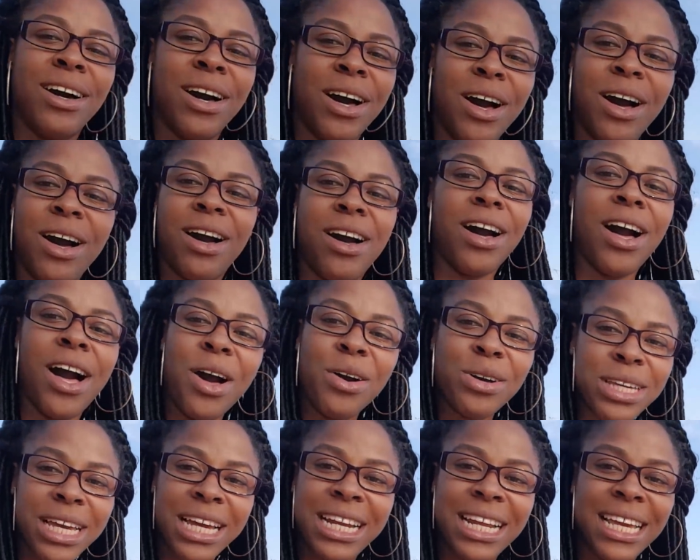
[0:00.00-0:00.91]

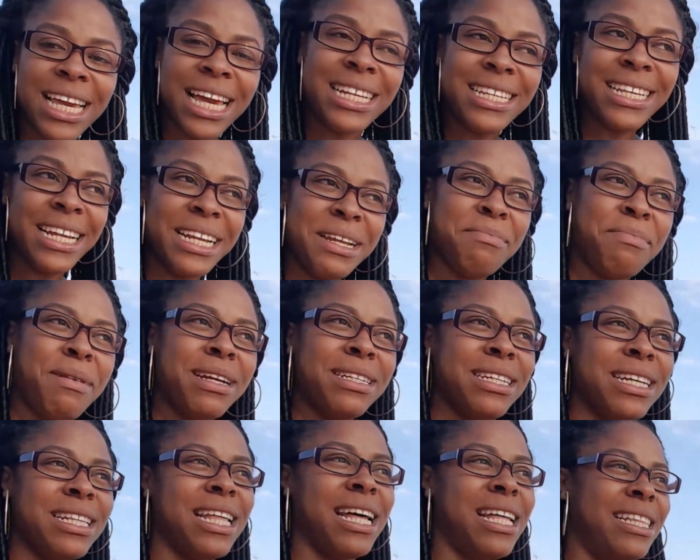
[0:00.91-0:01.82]
How can it get any
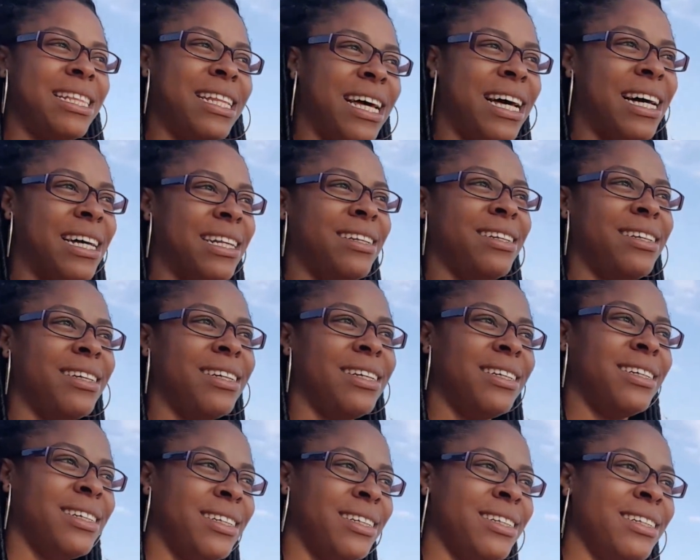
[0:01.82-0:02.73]
better than that?
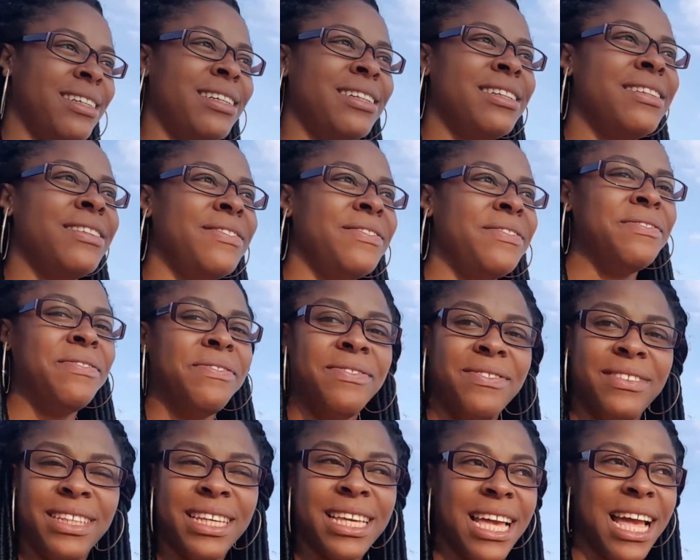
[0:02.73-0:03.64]

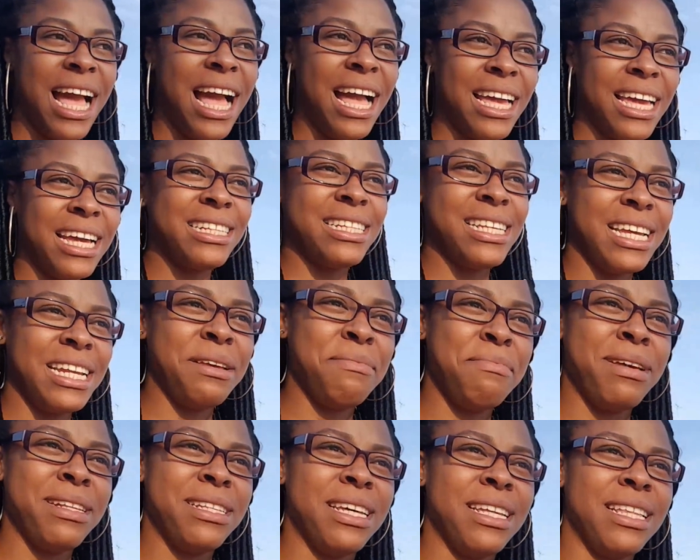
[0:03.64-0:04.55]
can't get
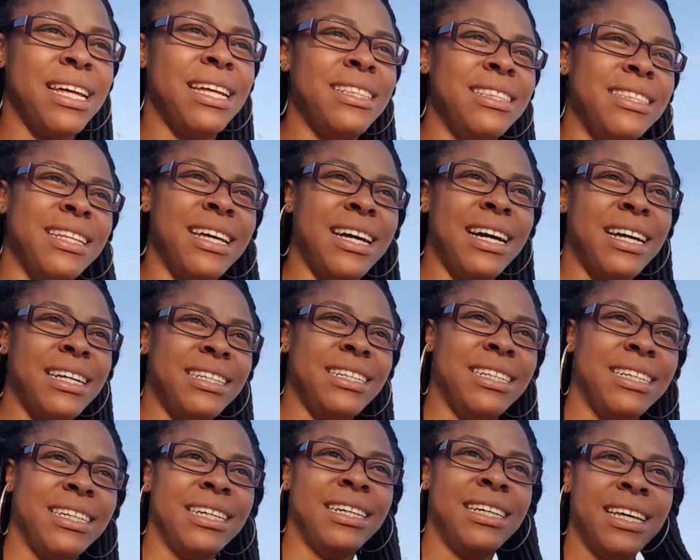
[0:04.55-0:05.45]
any better than that.
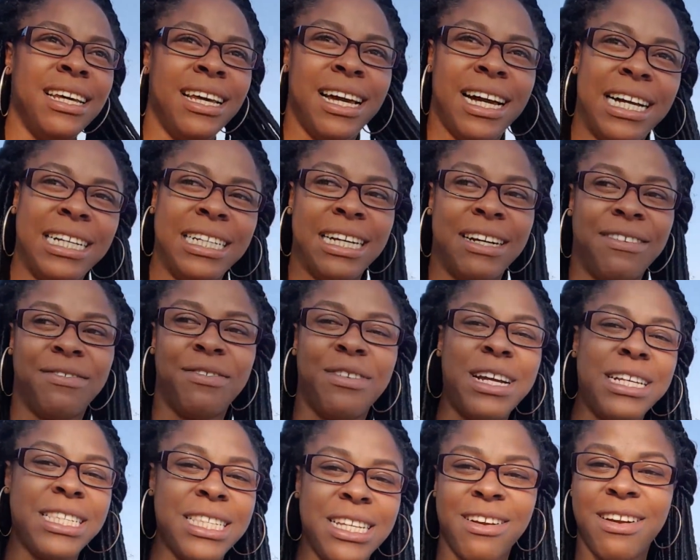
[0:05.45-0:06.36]
And you have
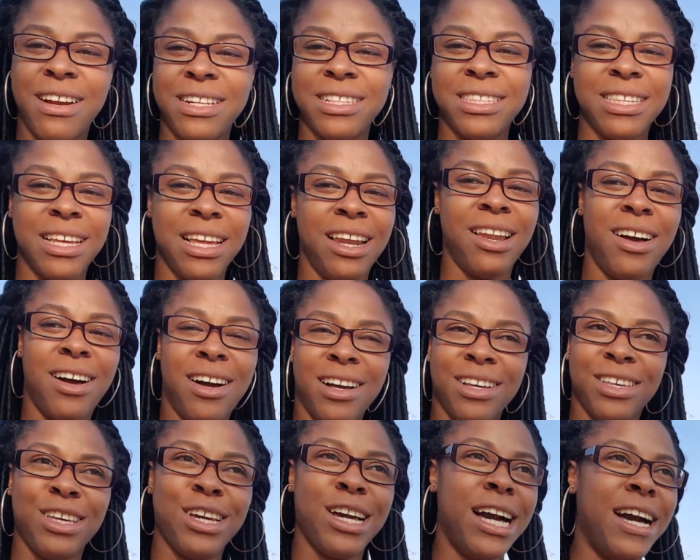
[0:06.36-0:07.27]
restaurants
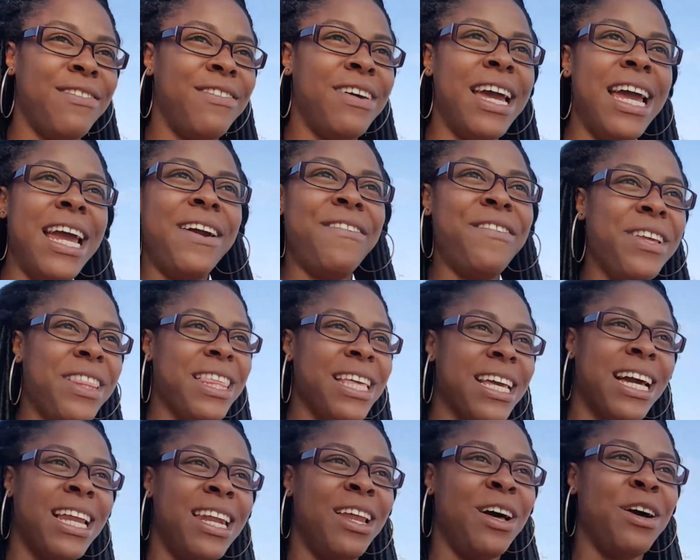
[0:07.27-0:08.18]
along, you have
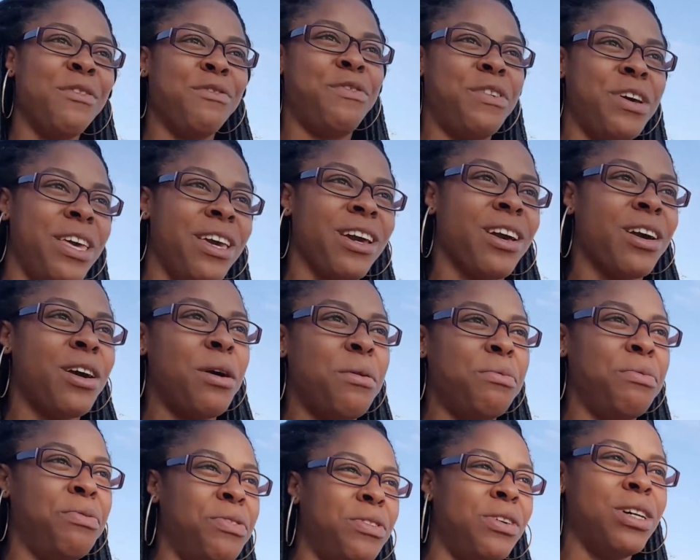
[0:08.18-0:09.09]
everything along for your
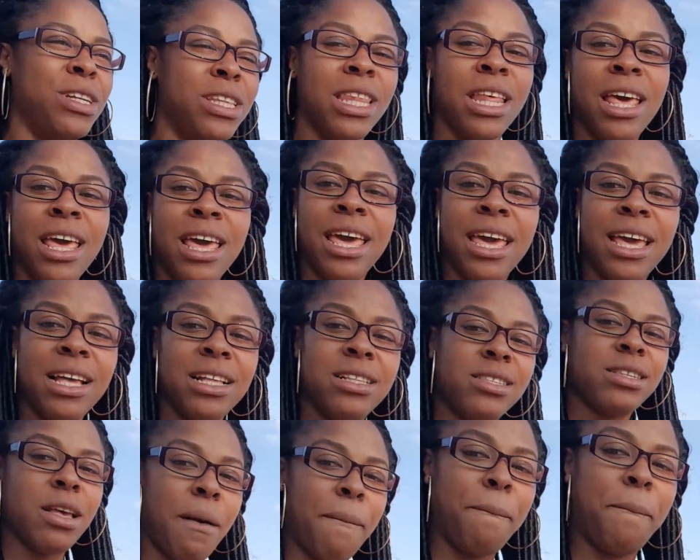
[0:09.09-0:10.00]
comfort.
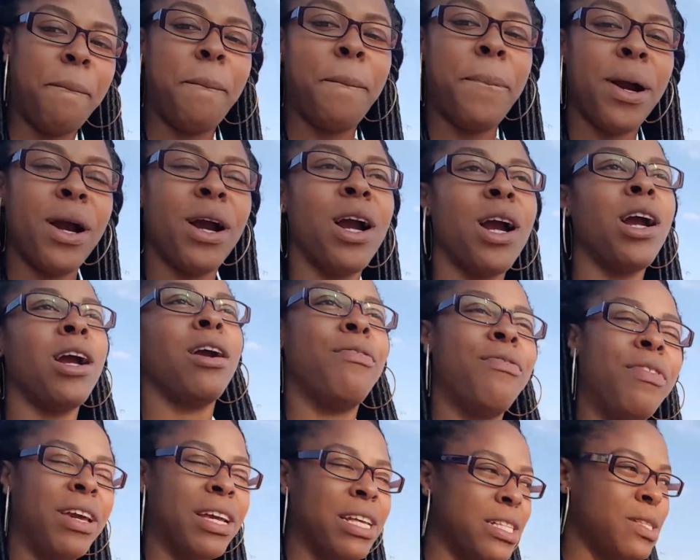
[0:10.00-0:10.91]
It's
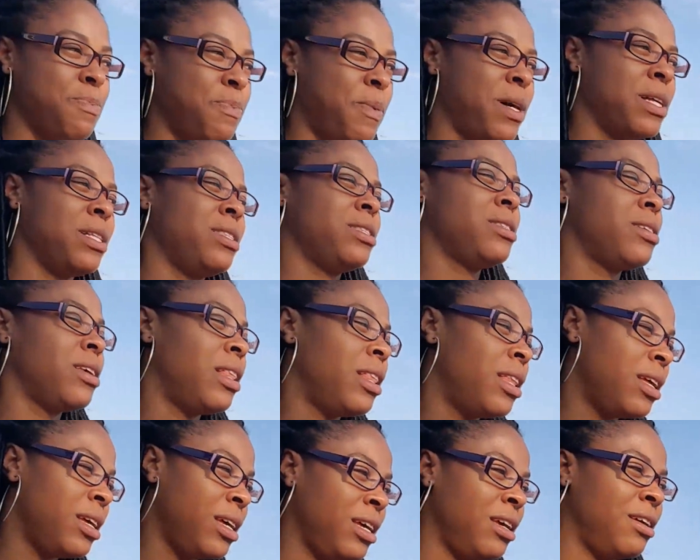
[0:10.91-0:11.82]
perfect spot to
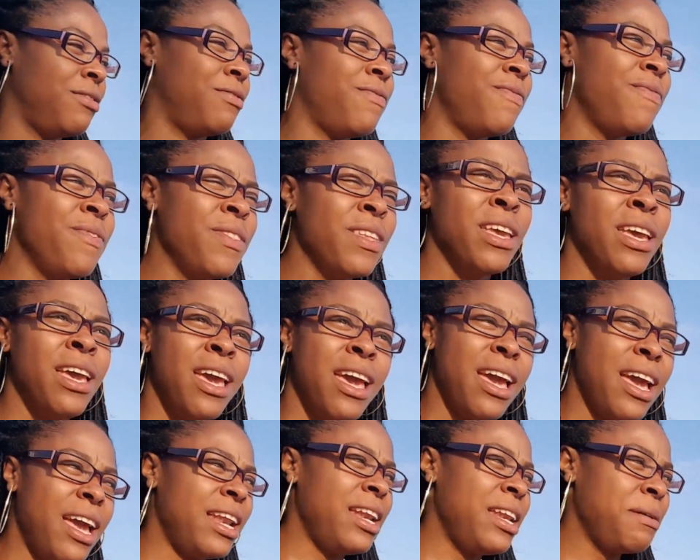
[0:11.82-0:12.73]
live.
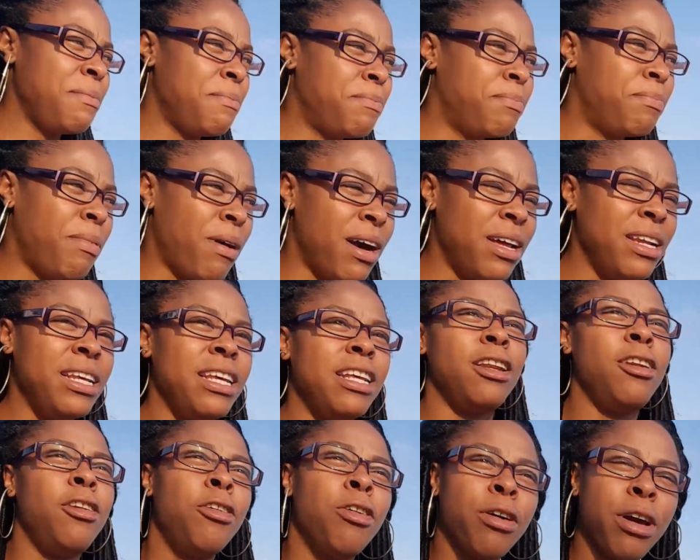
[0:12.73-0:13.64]

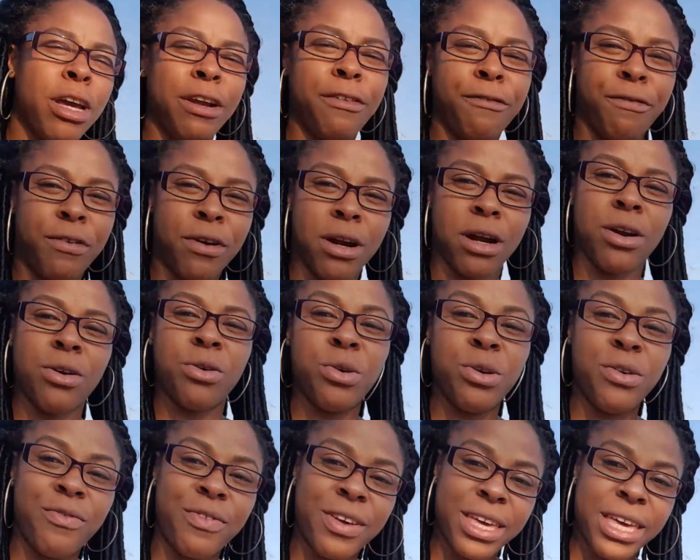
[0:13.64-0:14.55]
Anybody looking for a
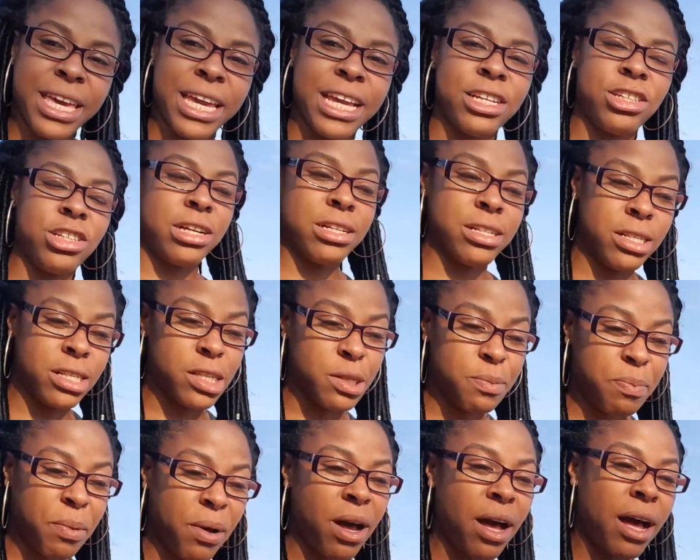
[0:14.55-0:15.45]
good vacation
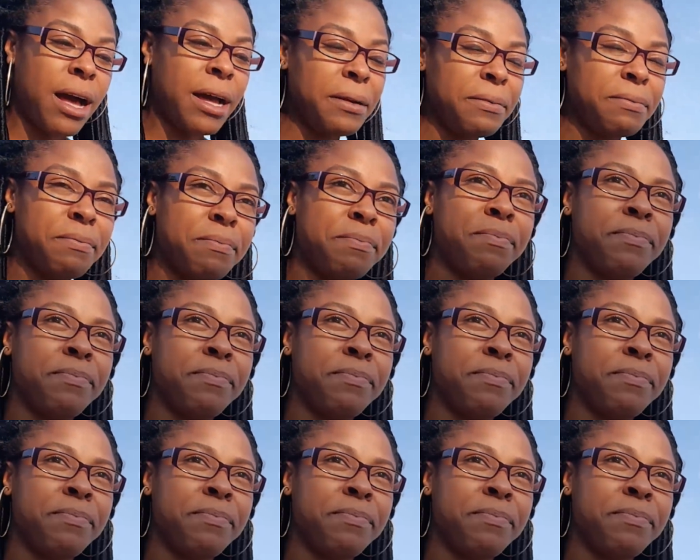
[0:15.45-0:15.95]
spot,